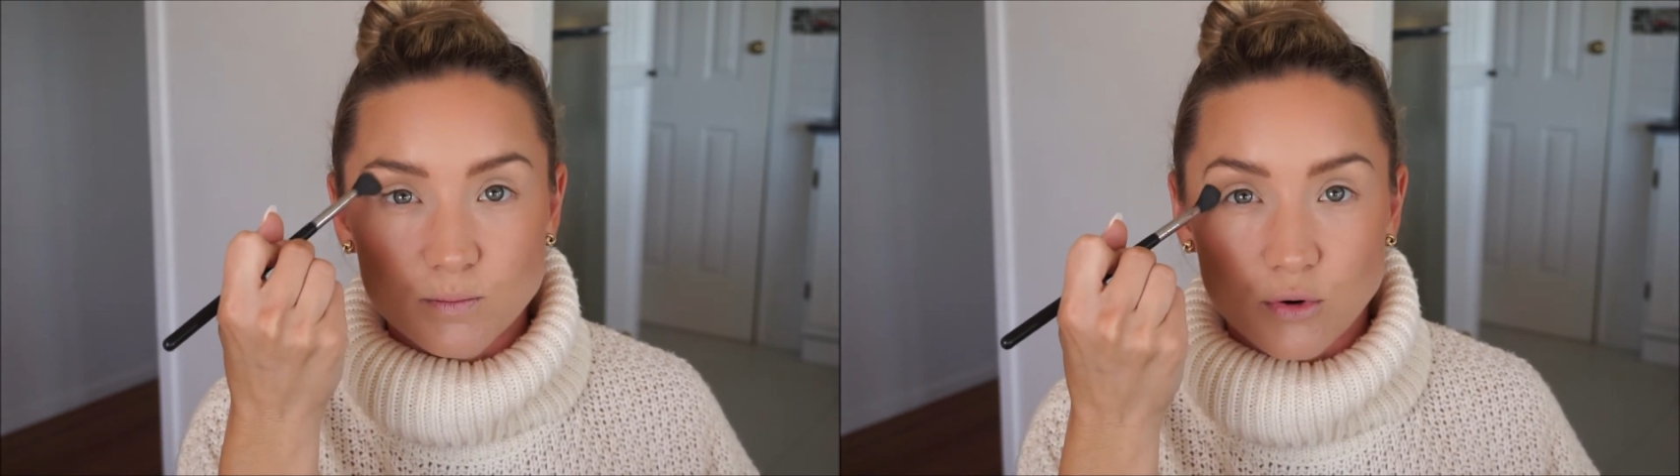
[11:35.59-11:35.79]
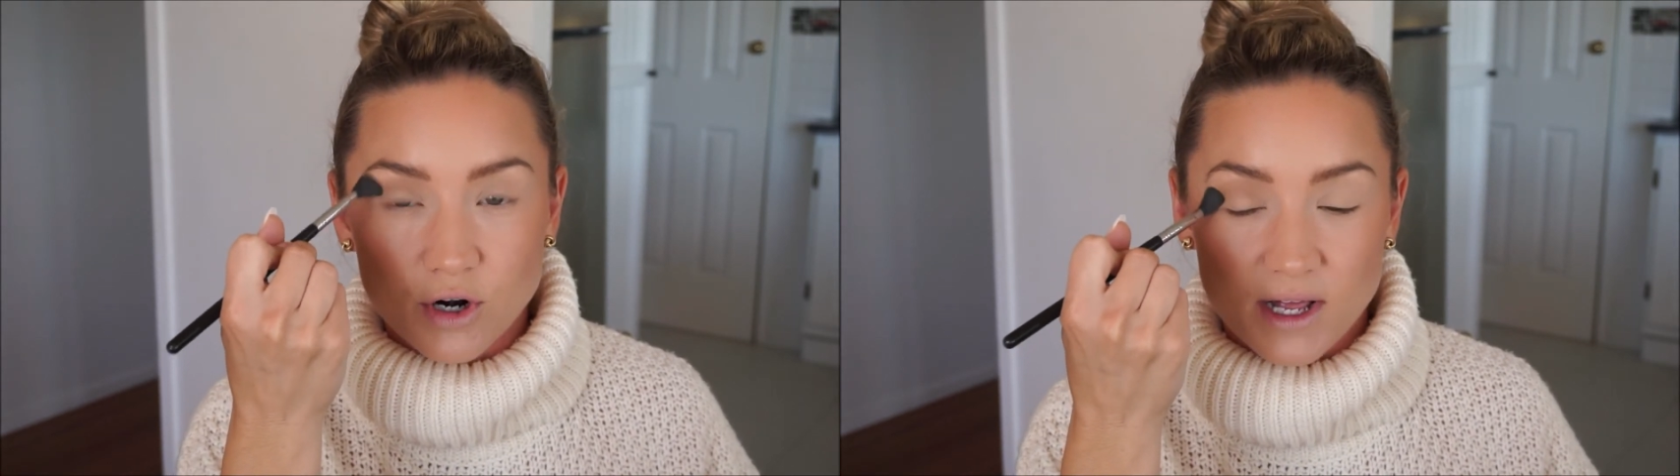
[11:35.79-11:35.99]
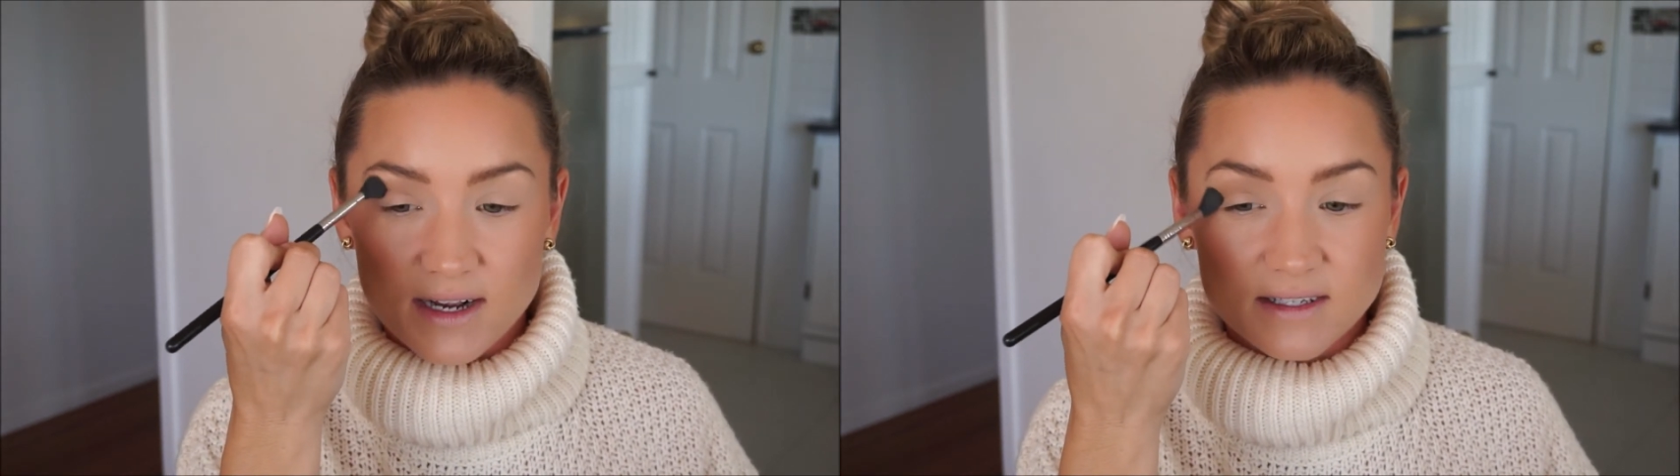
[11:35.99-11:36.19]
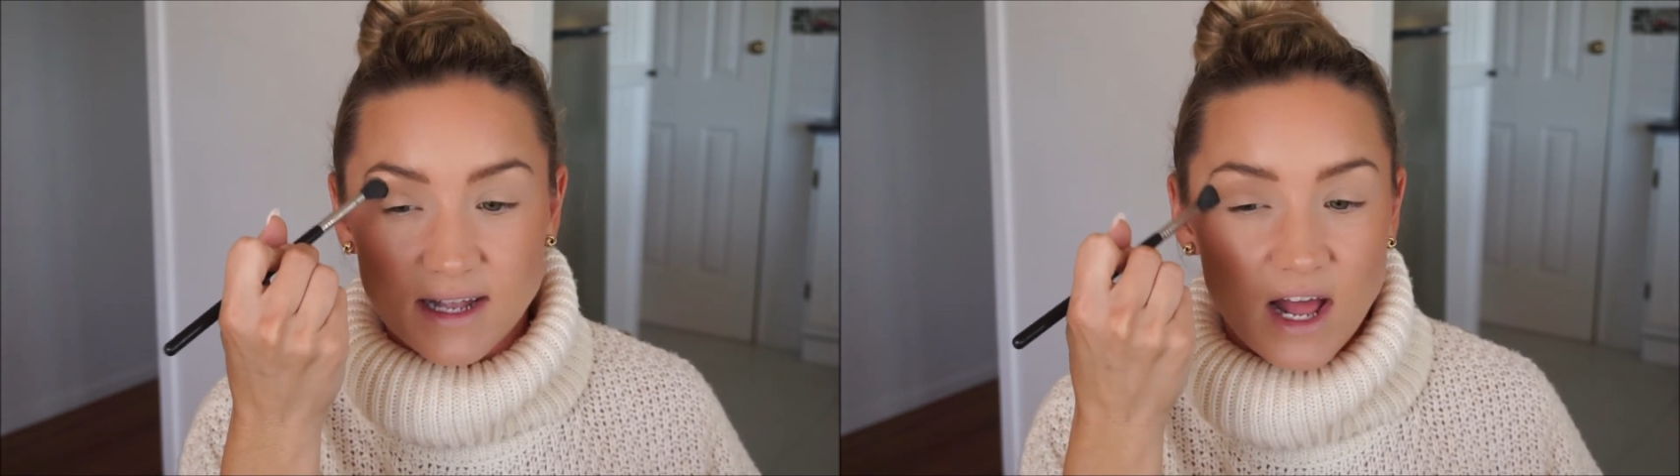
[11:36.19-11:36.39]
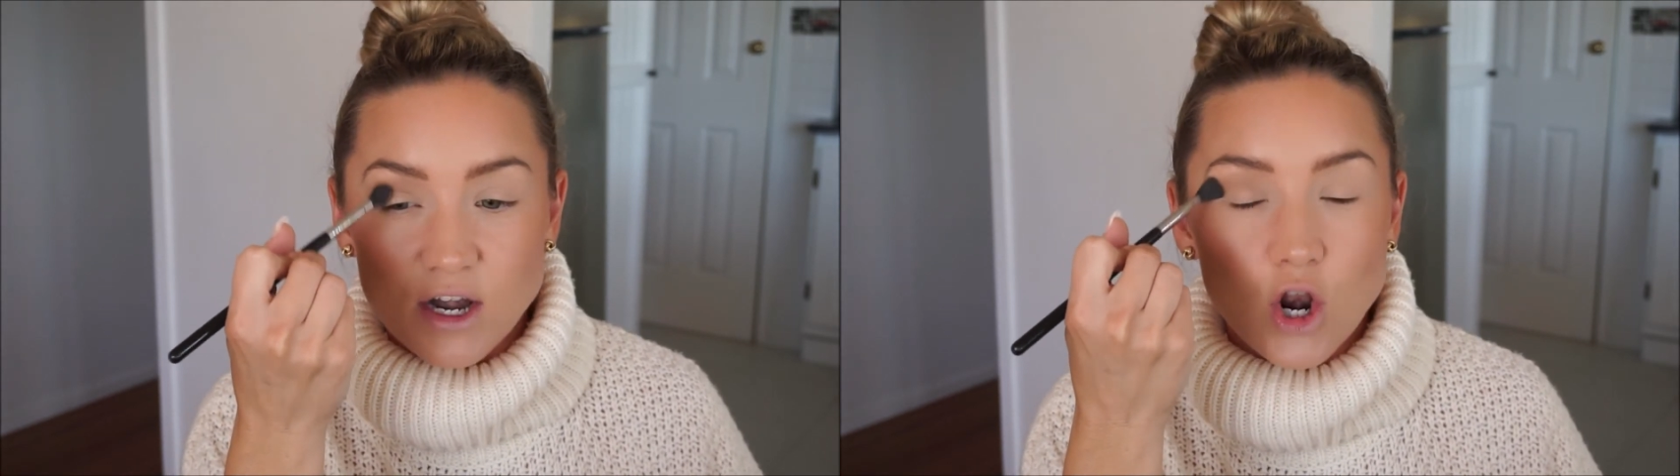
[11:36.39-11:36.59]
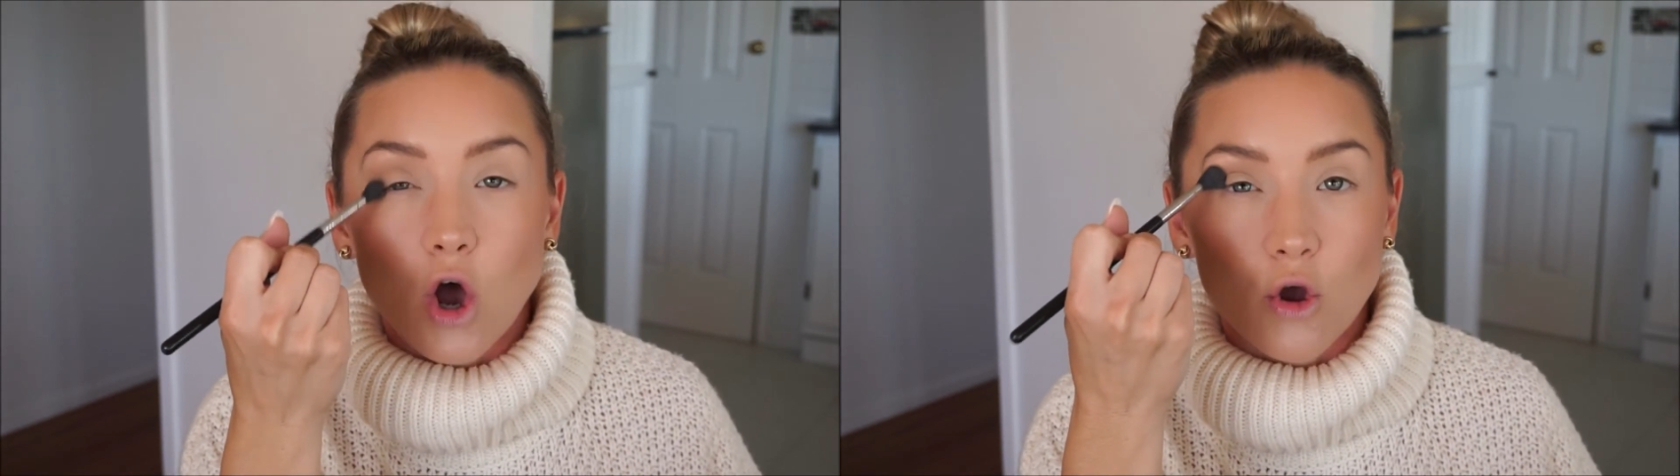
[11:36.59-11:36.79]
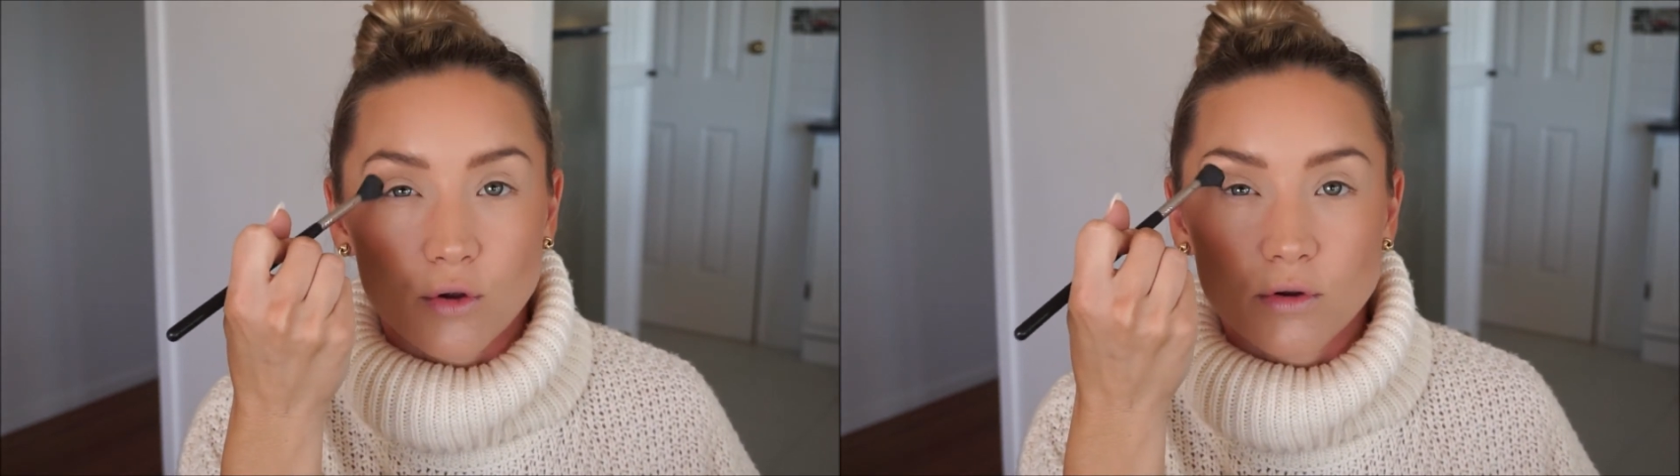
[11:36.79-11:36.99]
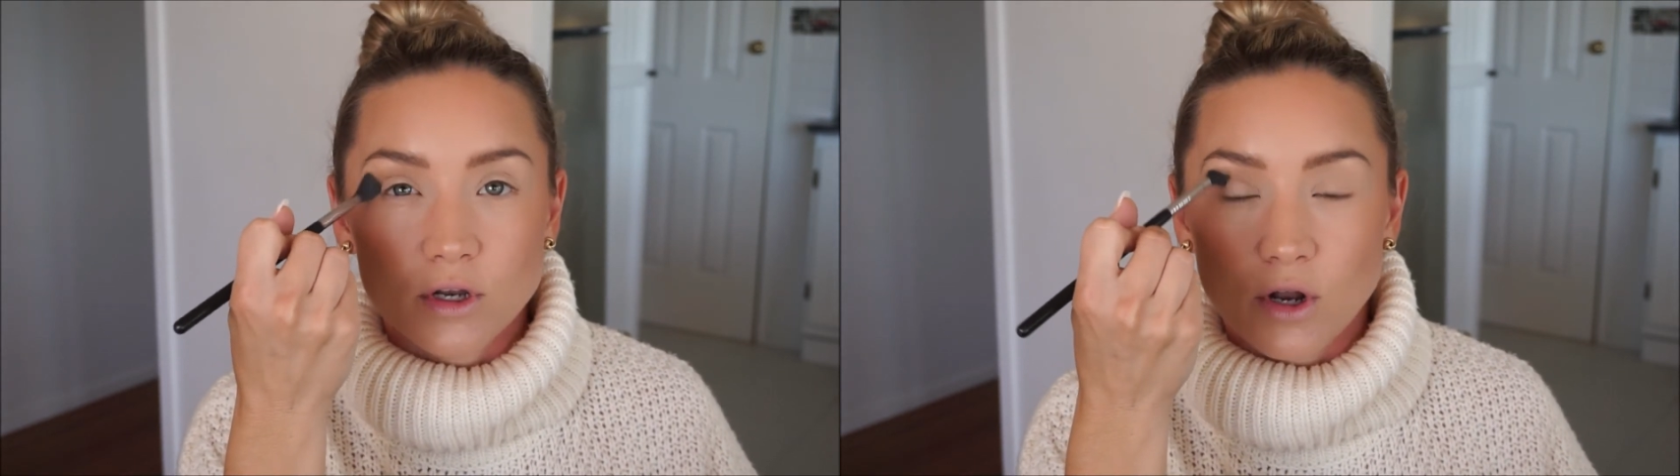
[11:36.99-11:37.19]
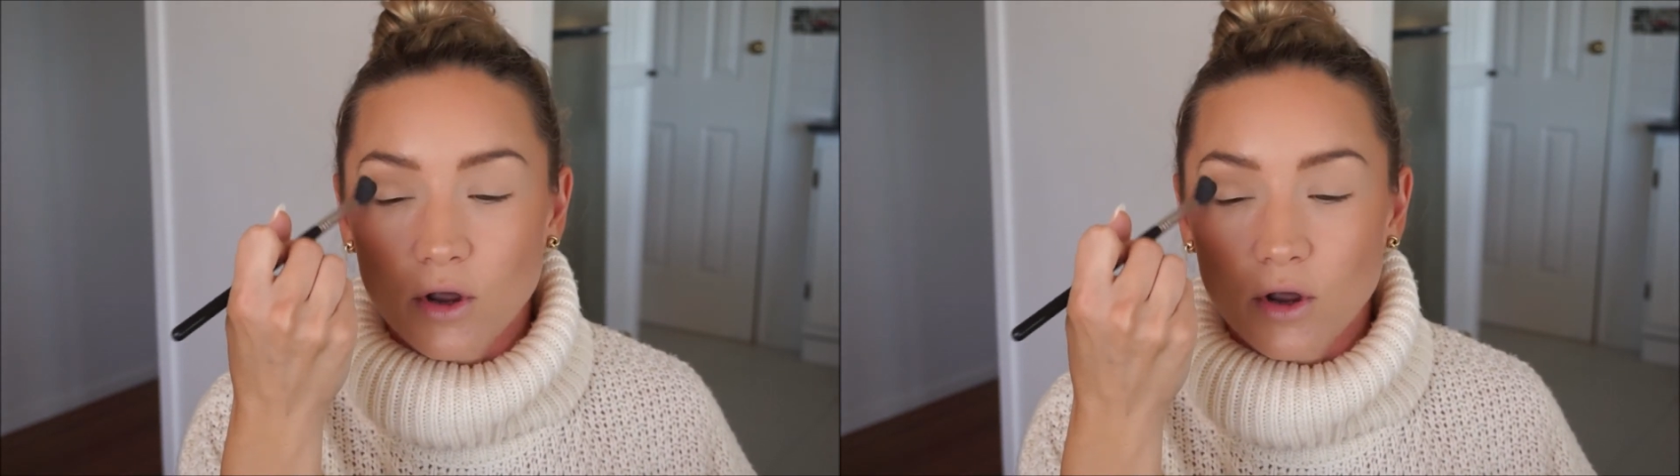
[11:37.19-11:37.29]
products that I know, you know.